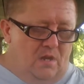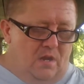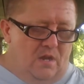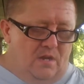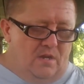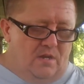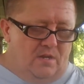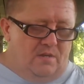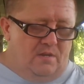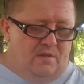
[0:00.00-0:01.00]

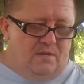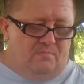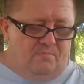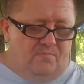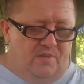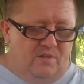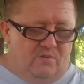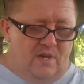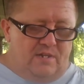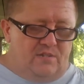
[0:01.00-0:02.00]
And the
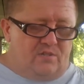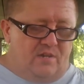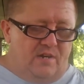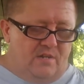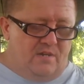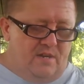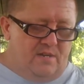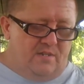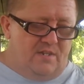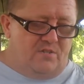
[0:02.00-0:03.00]
correct answer here, in
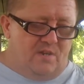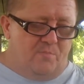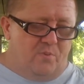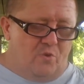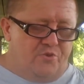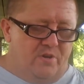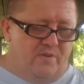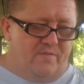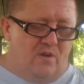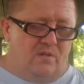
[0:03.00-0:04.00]
at least some portion
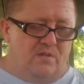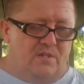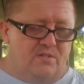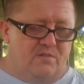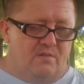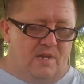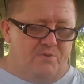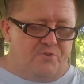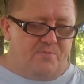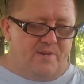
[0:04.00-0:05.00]
of all these
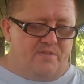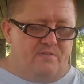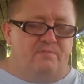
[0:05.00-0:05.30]
amateur bands.